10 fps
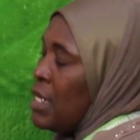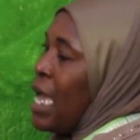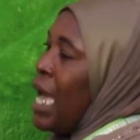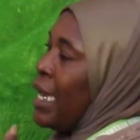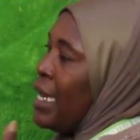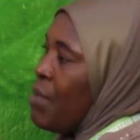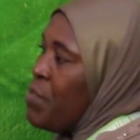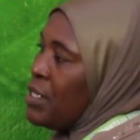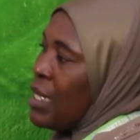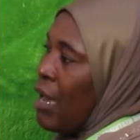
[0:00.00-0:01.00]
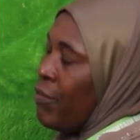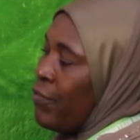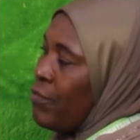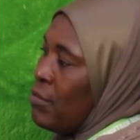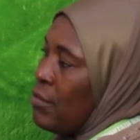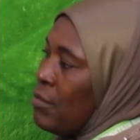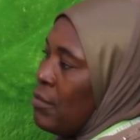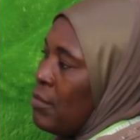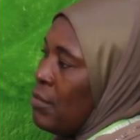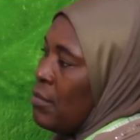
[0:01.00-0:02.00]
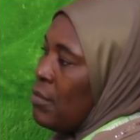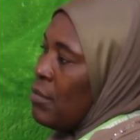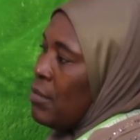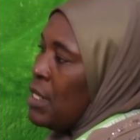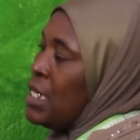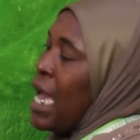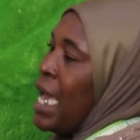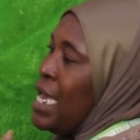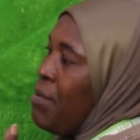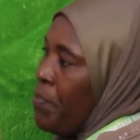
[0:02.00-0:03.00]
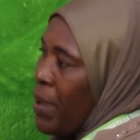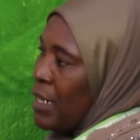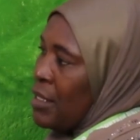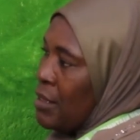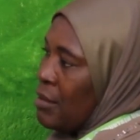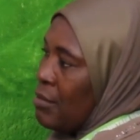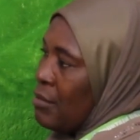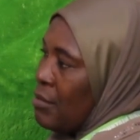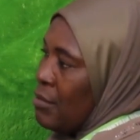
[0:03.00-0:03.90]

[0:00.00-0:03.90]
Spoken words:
the academic staff, their impacts,